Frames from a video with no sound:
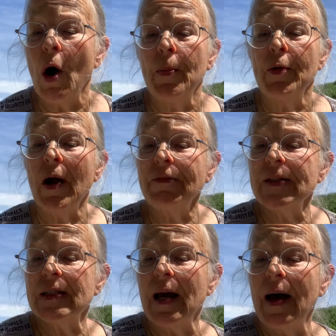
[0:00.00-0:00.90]
or
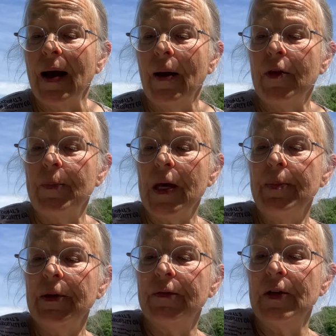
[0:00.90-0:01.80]
prophesy how the
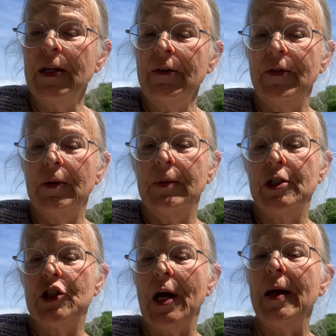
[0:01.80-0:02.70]
people of Nineveh
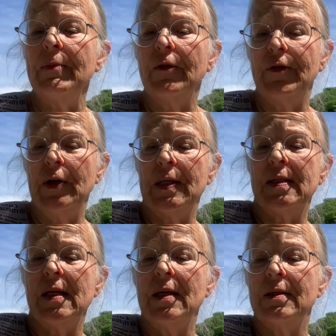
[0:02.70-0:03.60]
would shame the
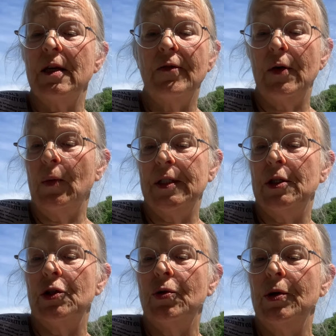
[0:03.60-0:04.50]
Pharisees if it
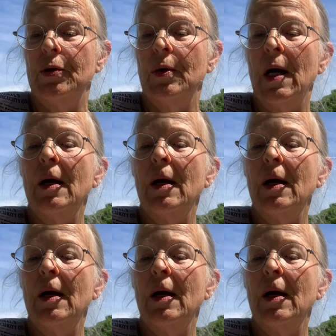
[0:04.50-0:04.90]
wasn't true.